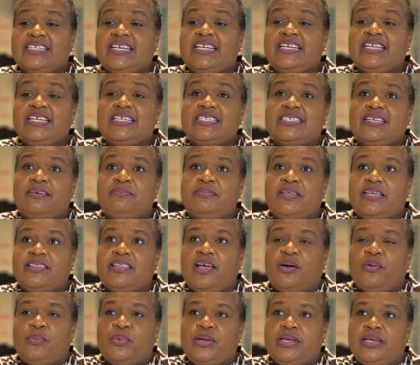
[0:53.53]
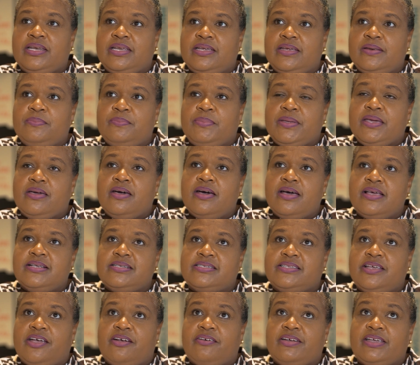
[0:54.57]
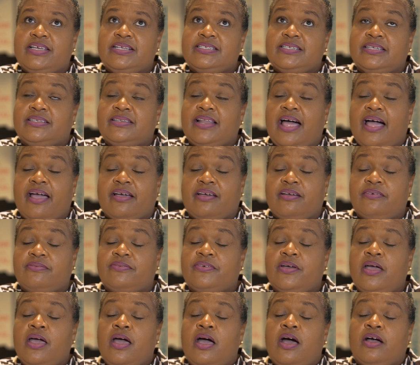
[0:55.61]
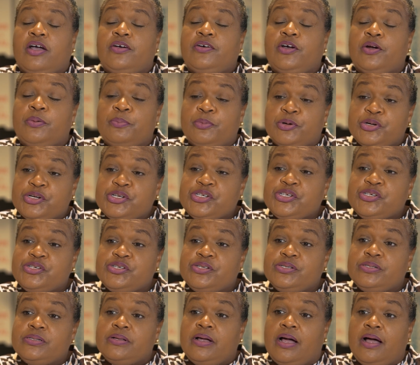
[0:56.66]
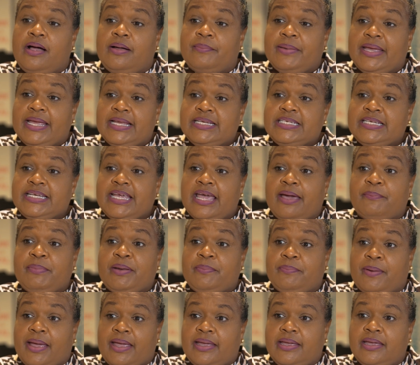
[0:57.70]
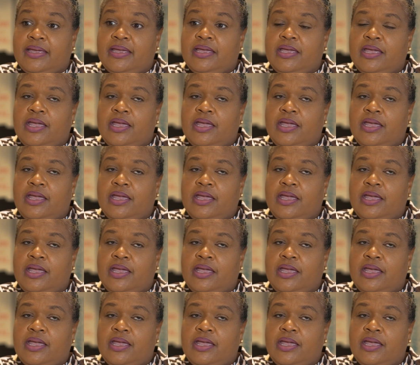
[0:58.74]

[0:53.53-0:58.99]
It is something that we need because there is a lack of commercial ATM and banking